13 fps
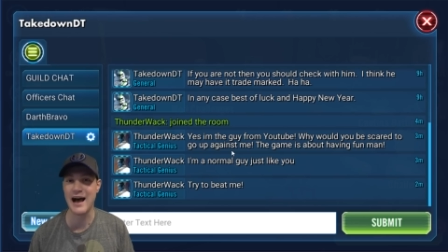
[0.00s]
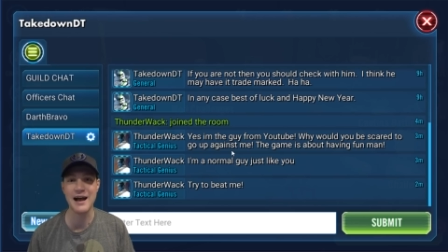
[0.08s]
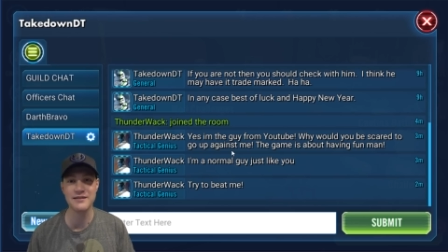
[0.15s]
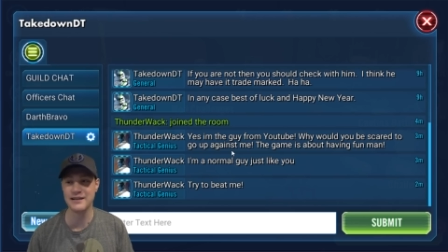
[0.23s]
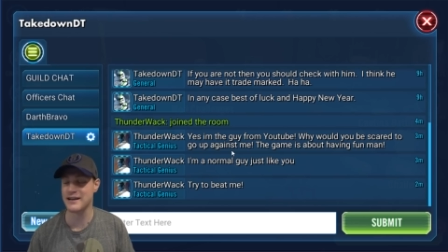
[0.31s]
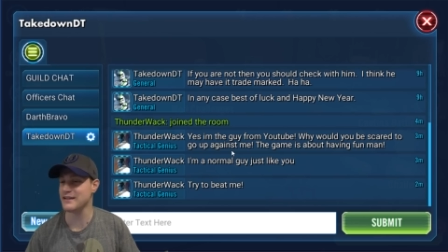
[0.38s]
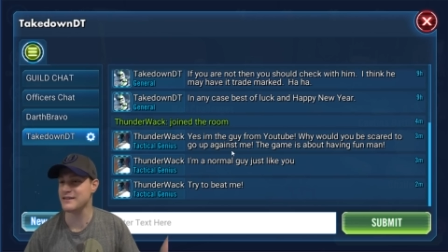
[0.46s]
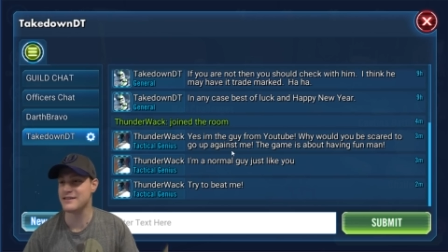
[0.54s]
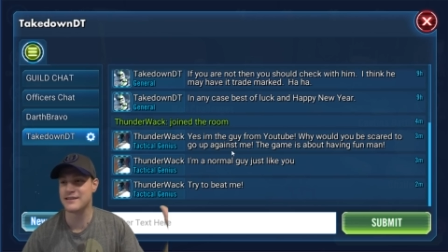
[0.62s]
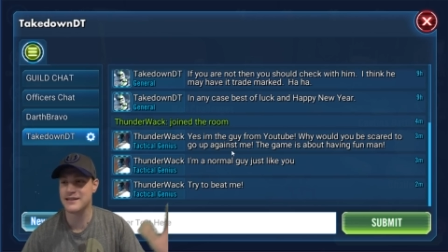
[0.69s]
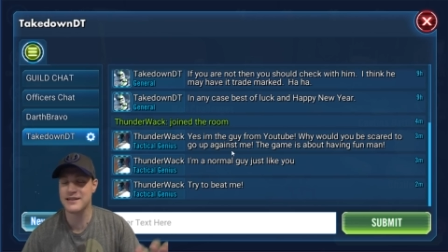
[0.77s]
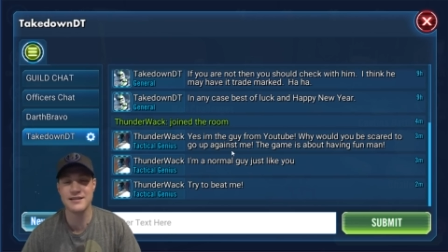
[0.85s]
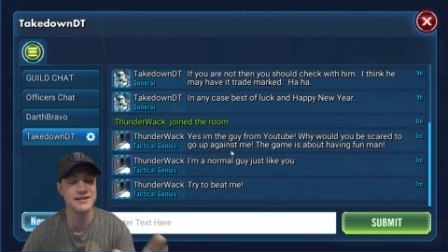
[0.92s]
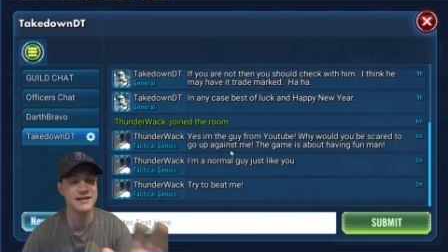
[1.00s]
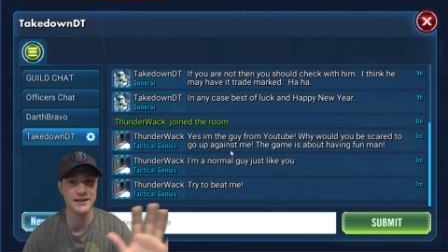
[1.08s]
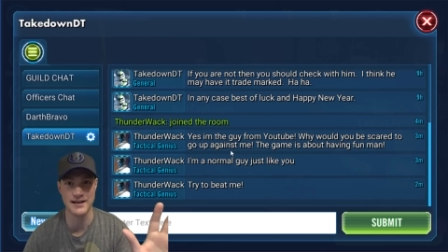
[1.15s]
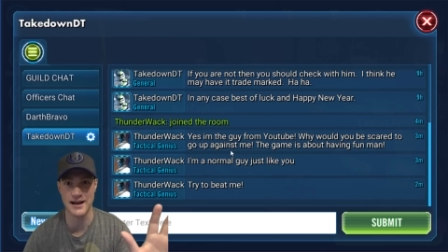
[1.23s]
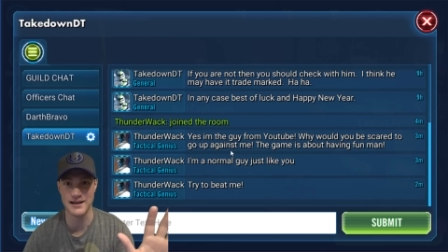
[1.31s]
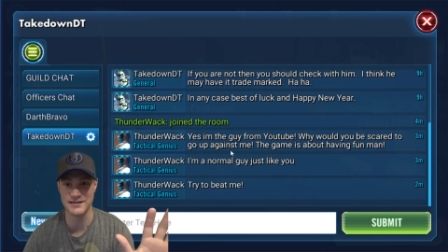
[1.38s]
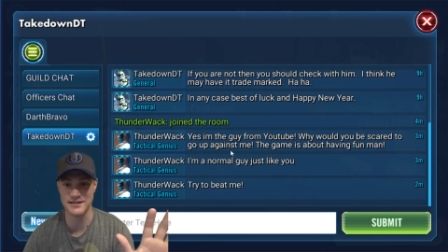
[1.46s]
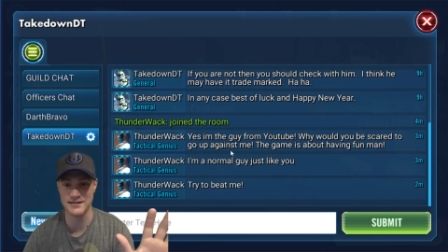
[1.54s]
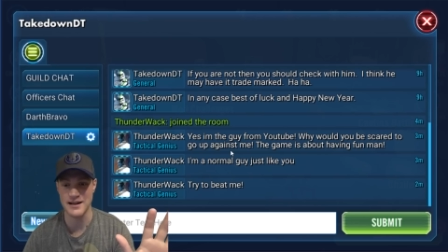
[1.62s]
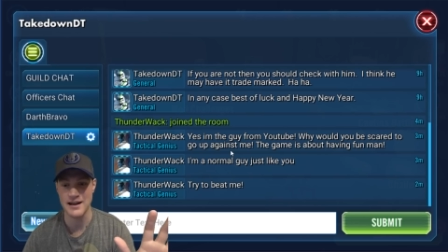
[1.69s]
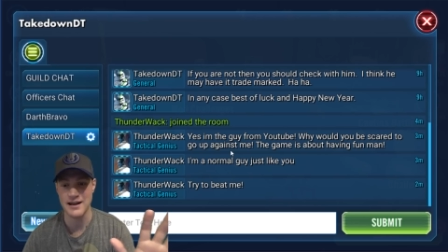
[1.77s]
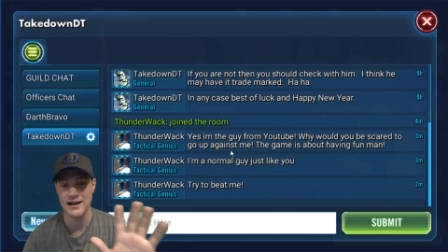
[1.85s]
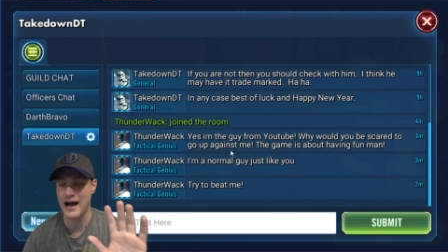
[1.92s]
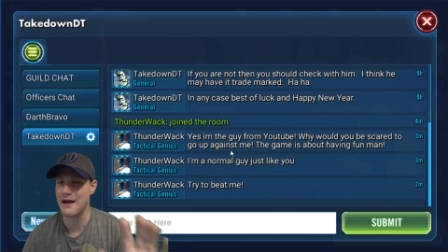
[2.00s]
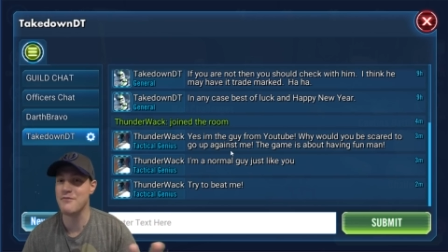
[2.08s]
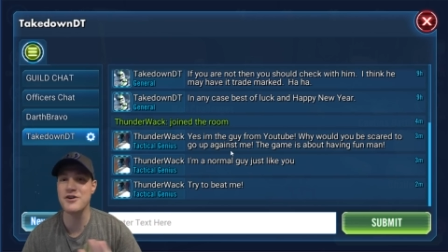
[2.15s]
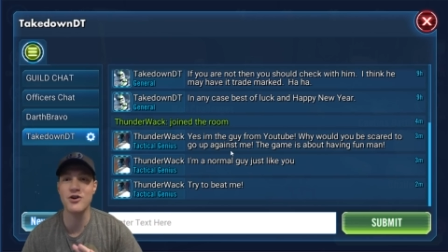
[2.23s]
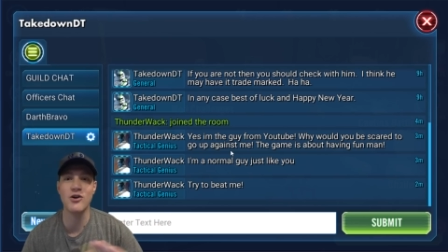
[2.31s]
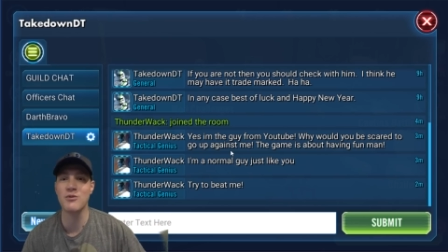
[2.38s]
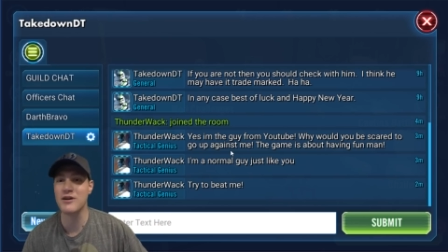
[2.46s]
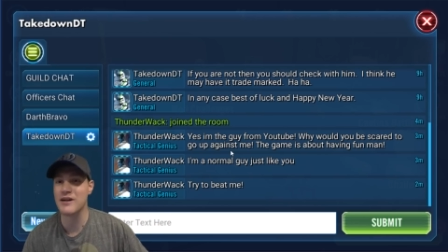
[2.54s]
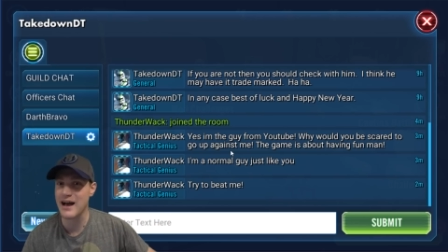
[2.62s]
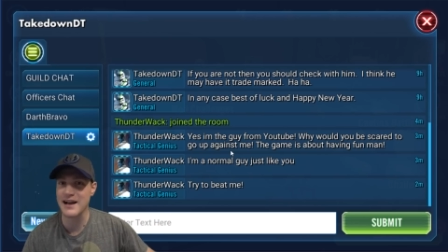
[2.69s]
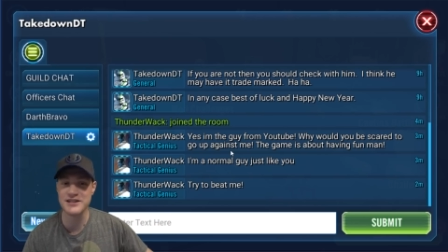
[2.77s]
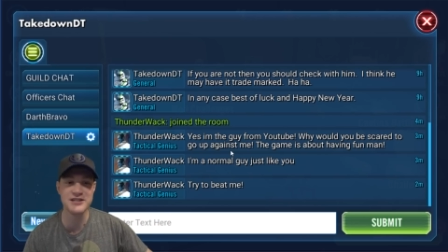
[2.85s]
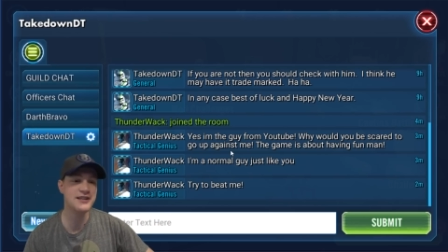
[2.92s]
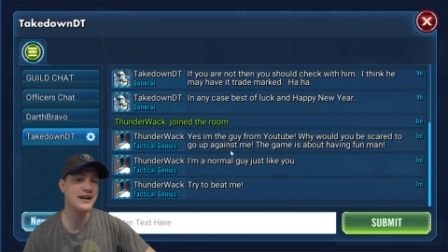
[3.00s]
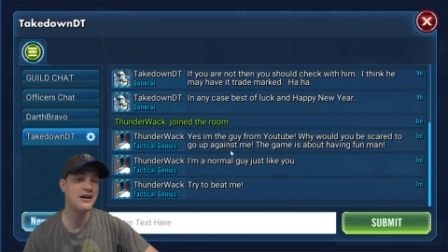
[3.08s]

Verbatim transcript: I and this is this is it, guys. I'm a normal guy just